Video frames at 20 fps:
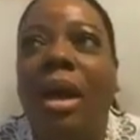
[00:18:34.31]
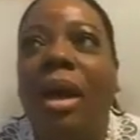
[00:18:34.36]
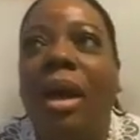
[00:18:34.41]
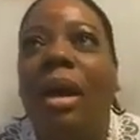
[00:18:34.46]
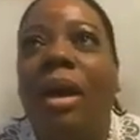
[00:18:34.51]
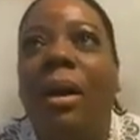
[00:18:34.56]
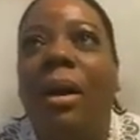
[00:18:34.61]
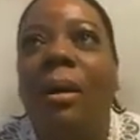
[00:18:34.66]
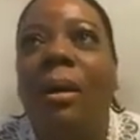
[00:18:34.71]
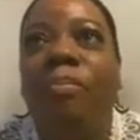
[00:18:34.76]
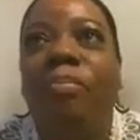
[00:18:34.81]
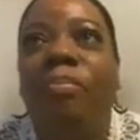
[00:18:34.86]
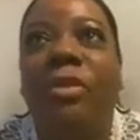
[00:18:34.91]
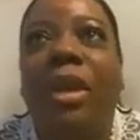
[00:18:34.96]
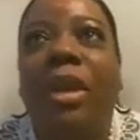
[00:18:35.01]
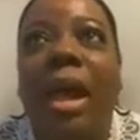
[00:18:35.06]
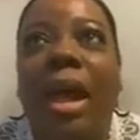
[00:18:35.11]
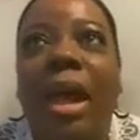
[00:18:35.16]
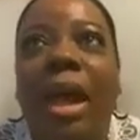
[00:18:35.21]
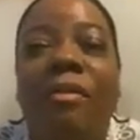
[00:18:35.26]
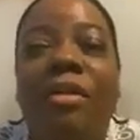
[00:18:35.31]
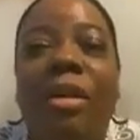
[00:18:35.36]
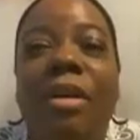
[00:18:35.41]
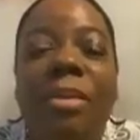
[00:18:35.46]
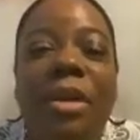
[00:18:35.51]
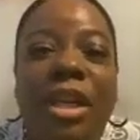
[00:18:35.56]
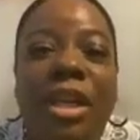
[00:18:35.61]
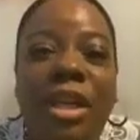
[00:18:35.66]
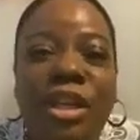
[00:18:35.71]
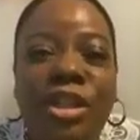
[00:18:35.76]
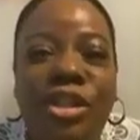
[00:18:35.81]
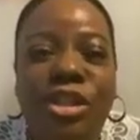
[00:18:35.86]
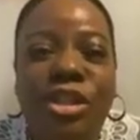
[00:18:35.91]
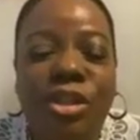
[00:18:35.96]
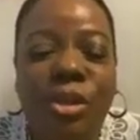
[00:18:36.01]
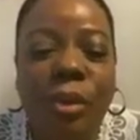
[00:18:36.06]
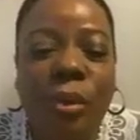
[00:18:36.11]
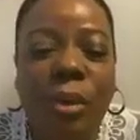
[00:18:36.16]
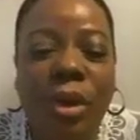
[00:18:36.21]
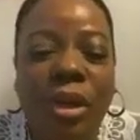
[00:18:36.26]
I have a
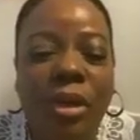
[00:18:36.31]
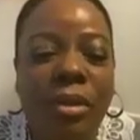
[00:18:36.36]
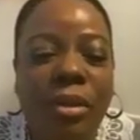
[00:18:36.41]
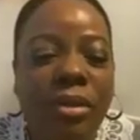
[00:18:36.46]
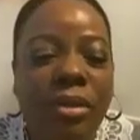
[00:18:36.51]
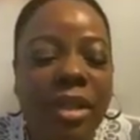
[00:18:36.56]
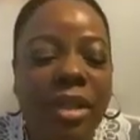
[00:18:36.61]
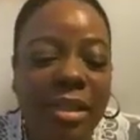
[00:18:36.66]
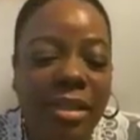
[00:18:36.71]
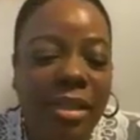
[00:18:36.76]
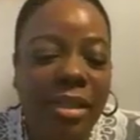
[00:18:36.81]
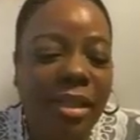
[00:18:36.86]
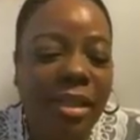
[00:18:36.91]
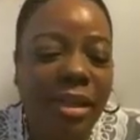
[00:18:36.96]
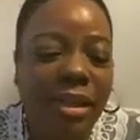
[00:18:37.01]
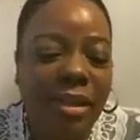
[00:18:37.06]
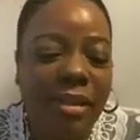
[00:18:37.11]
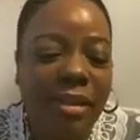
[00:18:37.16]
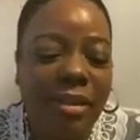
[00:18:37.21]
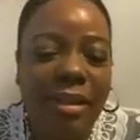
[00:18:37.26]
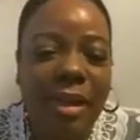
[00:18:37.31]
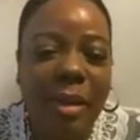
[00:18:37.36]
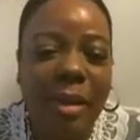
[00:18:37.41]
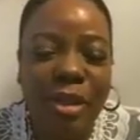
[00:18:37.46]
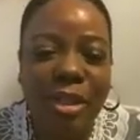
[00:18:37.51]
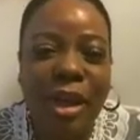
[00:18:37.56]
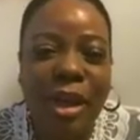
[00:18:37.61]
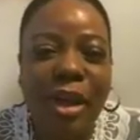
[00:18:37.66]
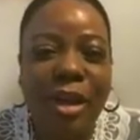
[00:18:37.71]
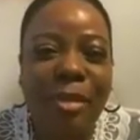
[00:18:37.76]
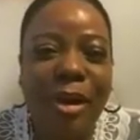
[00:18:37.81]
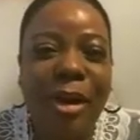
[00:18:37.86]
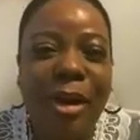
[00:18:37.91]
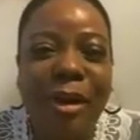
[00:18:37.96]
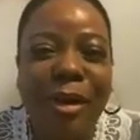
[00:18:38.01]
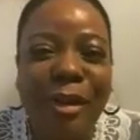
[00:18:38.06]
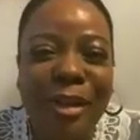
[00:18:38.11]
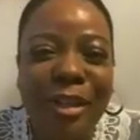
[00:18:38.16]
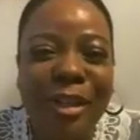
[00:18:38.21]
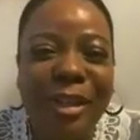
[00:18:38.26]
peace oil that's good, that we talked
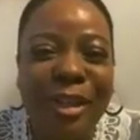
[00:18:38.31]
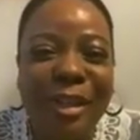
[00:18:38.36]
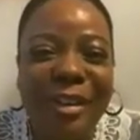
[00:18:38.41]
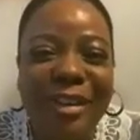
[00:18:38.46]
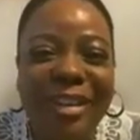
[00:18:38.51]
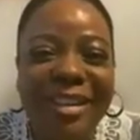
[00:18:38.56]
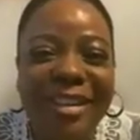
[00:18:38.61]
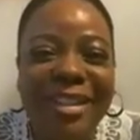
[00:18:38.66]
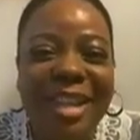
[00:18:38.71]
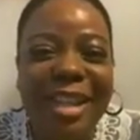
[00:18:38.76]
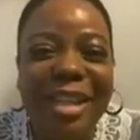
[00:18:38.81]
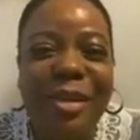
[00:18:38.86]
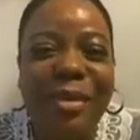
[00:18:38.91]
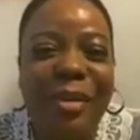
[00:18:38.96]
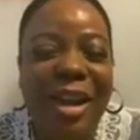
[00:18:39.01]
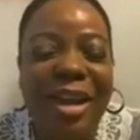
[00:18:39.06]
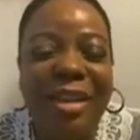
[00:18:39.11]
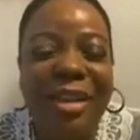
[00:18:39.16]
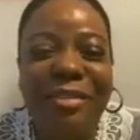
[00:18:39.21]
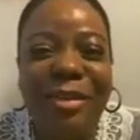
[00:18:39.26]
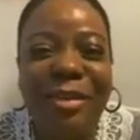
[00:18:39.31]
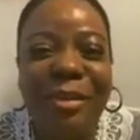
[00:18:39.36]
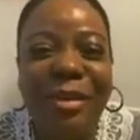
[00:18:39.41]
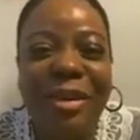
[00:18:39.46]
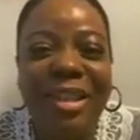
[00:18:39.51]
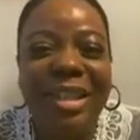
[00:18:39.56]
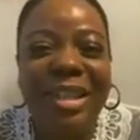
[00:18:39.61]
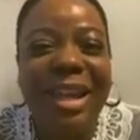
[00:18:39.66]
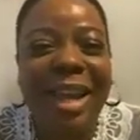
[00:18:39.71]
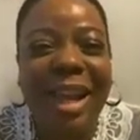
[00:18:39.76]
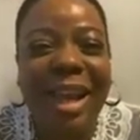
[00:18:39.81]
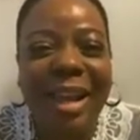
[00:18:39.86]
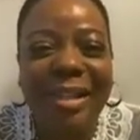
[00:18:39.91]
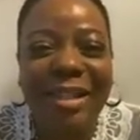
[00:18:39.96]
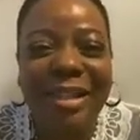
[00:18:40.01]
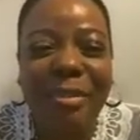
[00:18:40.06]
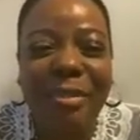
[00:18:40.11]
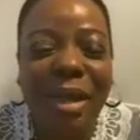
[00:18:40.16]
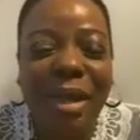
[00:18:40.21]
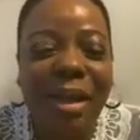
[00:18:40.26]
about earlier, that's great for the
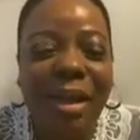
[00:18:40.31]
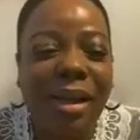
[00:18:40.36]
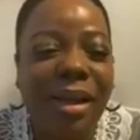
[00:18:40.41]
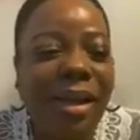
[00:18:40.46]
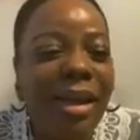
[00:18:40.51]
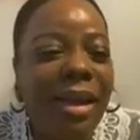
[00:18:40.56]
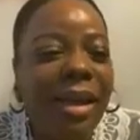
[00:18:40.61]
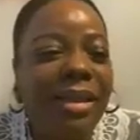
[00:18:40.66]
eczema,